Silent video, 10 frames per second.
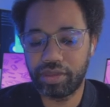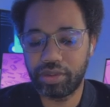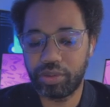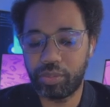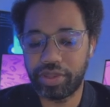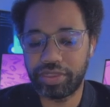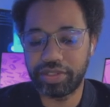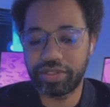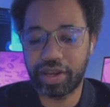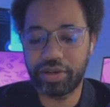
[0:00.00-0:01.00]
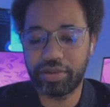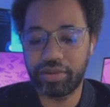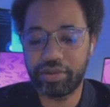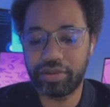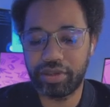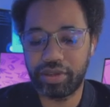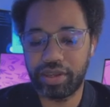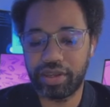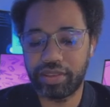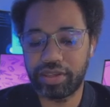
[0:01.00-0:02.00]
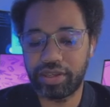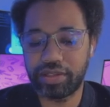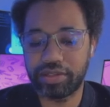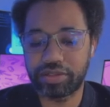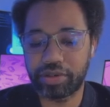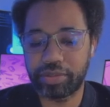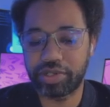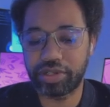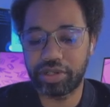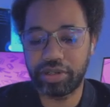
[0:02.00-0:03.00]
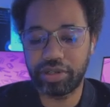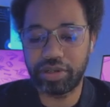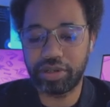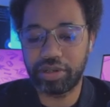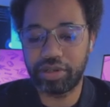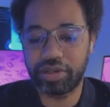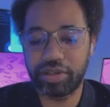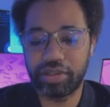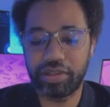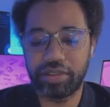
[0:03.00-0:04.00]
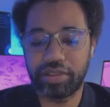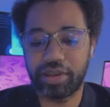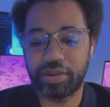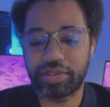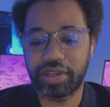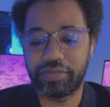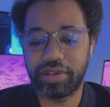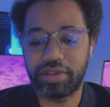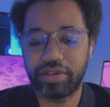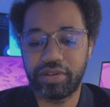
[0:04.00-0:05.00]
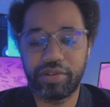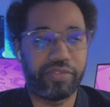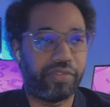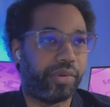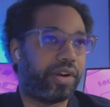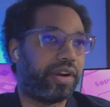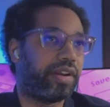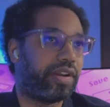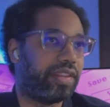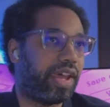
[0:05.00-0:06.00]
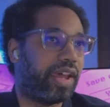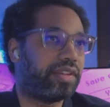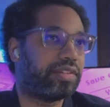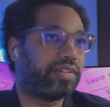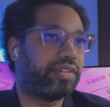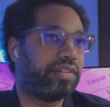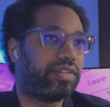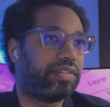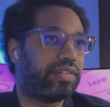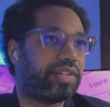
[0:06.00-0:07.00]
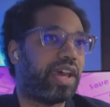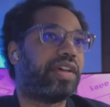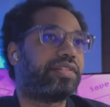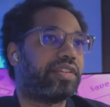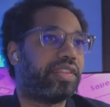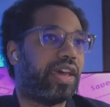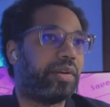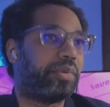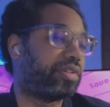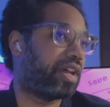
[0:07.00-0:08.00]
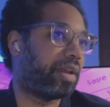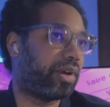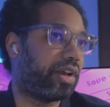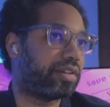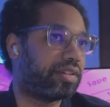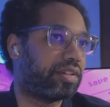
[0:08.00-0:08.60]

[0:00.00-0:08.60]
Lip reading: with the title and the description that was given for that task that was time boxed.